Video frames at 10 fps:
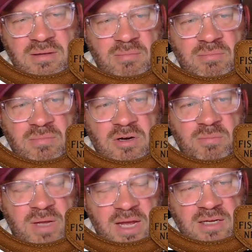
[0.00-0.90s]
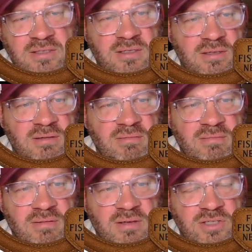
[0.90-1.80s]
lumbar packs and
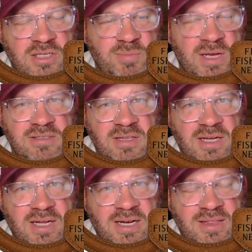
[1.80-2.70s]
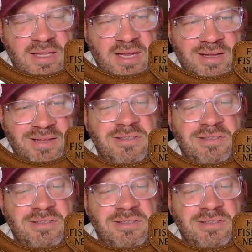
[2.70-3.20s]
chest packs and that kind of thing.